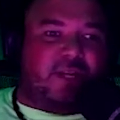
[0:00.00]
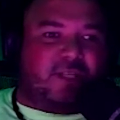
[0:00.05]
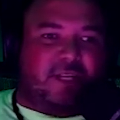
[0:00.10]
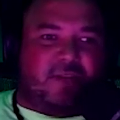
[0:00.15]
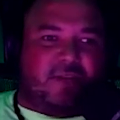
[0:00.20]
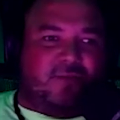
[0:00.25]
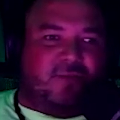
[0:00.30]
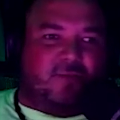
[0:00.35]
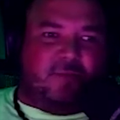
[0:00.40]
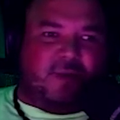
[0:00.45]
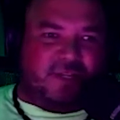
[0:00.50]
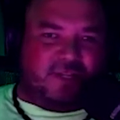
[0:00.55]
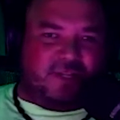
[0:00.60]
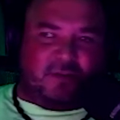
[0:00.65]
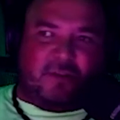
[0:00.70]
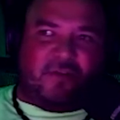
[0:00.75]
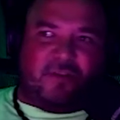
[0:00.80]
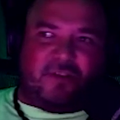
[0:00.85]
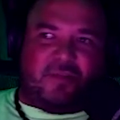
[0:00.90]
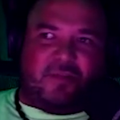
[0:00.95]
that 2 months, or
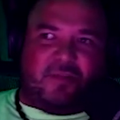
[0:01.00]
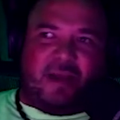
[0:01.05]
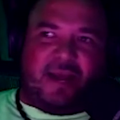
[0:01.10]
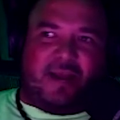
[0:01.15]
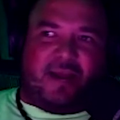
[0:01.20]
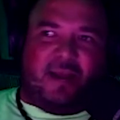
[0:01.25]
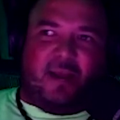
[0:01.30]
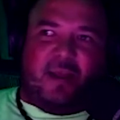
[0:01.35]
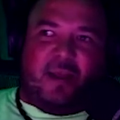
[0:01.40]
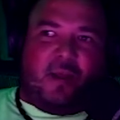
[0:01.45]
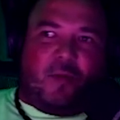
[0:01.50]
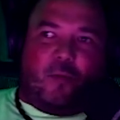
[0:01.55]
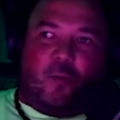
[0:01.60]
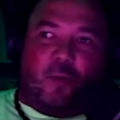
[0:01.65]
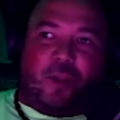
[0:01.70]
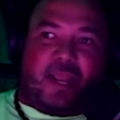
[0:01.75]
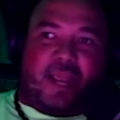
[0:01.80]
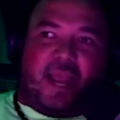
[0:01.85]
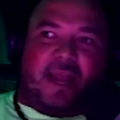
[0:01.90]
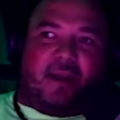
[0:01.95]
if it's bad,
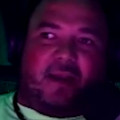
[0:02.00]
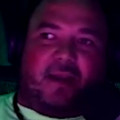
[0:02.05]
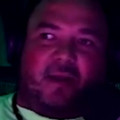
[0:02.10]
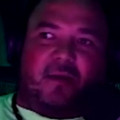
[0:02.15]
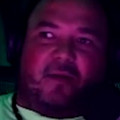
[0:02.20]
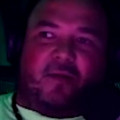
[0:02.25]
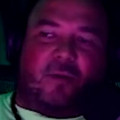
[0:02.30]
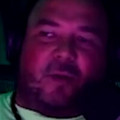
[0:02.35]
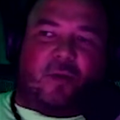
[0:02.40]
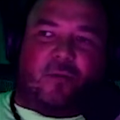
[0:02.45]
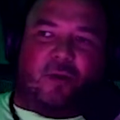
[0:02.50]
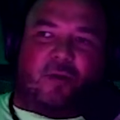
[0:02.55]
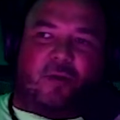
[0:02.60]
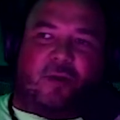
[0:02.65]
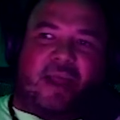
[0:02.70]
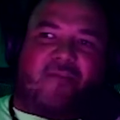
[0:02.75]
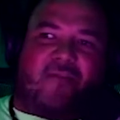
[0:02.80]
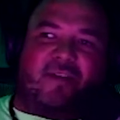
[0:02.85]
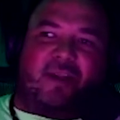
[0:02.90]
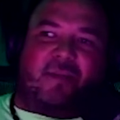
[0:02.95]
we don't
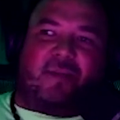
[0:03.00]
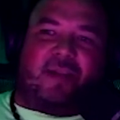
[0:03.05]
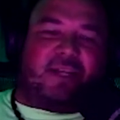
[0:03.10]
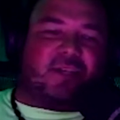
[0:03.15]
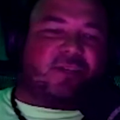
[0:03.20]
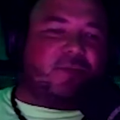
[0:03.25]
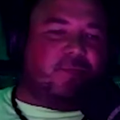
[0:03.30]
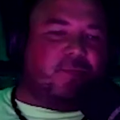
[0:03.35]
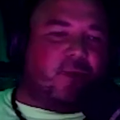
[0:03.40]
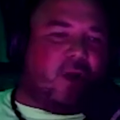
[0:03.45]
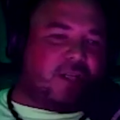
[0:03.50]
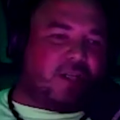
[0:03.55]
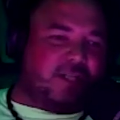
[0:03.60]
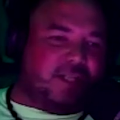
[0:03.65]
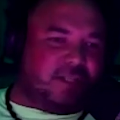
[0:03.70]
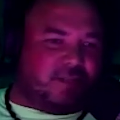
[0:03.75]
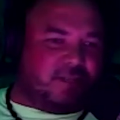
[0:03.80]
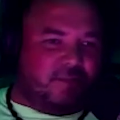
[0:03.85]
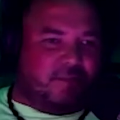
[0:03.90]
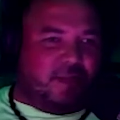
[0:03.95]
have any place to
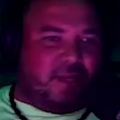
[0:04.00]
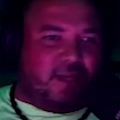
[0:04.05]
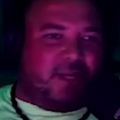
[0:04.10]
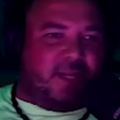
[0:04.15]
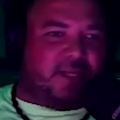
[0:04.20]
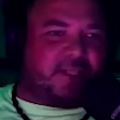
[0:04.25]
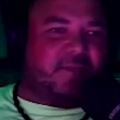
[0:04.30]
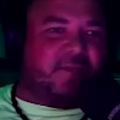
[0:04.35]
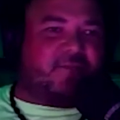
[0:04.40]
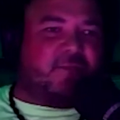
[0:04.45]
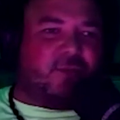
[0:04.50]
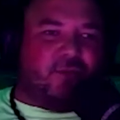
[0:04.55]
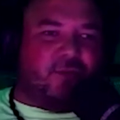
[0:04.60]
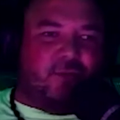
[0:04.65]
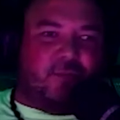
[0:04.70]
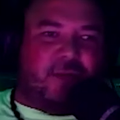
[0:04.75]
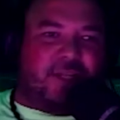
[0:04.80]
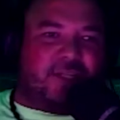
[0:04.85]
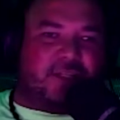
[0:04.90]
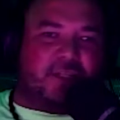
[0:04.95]
process the meat except for 2
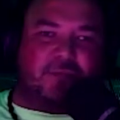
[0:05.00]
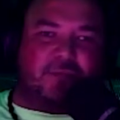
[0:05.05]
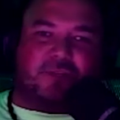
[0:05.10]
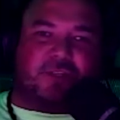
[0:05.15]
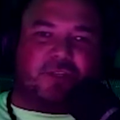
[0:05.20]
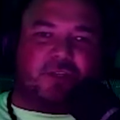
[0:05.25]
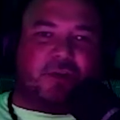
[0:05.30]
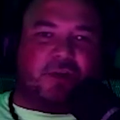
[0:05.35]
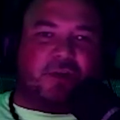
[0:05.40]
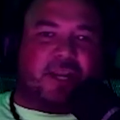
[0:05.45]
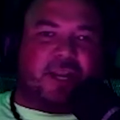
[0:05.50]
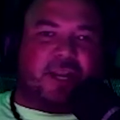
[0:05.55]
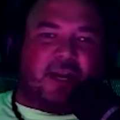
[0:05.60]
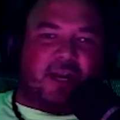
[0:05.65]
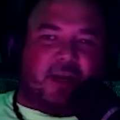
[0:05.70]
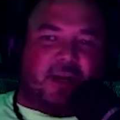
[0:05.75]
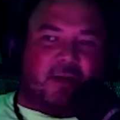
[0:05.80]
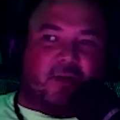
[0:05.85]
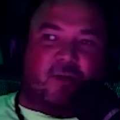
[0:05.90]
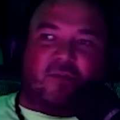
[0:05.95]
places, which are going to get
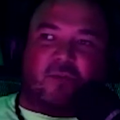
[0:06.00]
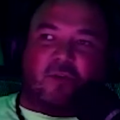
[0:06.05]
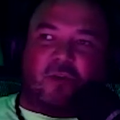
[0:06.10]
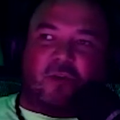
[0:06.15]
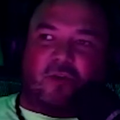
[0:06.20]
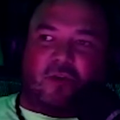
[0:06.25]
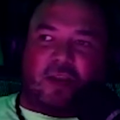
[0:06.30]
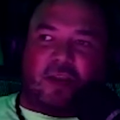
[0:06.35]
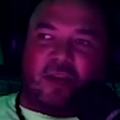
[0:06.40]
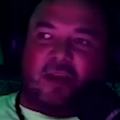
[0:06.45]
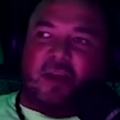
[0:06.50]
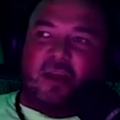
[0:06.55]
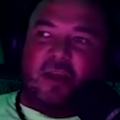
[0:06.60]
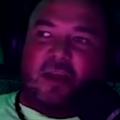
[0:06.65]
overloaded